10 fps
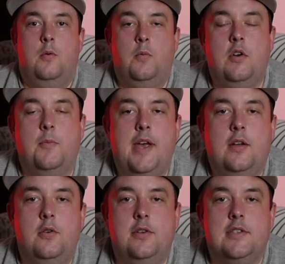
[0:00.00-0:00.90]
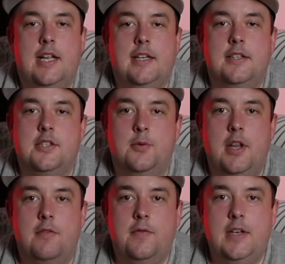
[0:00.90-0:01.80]
Welcome back, all you slackers, to
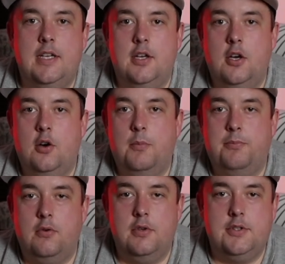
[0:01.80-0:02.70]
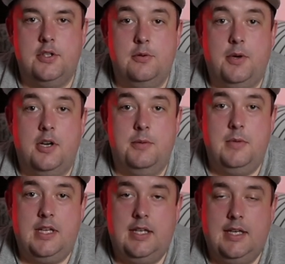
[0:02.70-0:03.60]
another video brought to you by
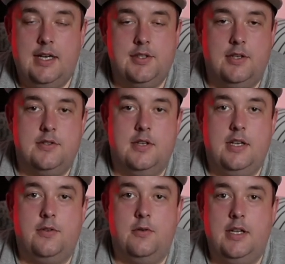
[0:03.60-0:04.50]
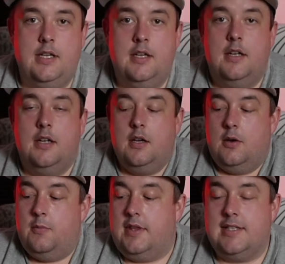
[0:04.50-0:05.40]
me, Ashkels93,
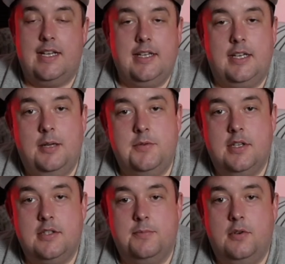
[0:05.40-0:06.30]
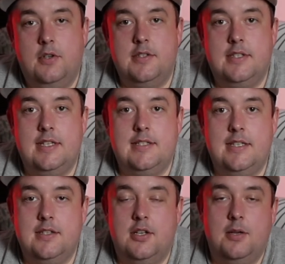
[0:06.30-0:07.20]
with the Slacking Armchair supporters. This
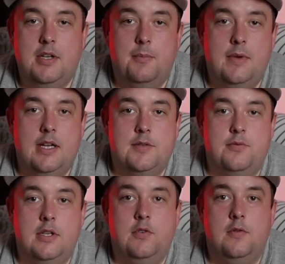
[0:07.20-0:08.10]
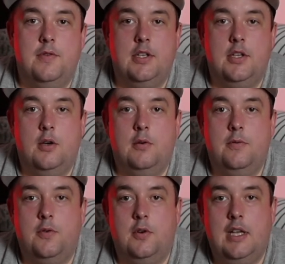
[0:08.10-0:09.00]
is going to be a match preview video
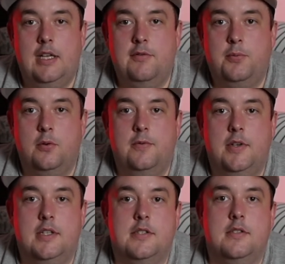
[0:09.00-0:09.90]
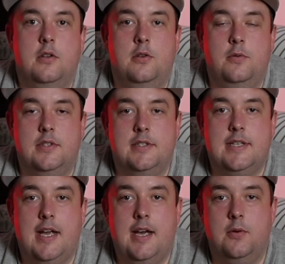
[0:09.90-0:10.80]
for Liverpool versus Luton
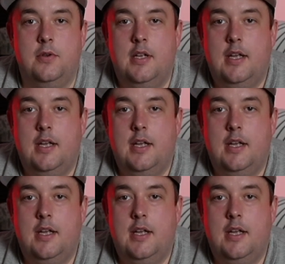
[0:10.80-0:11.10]
Town.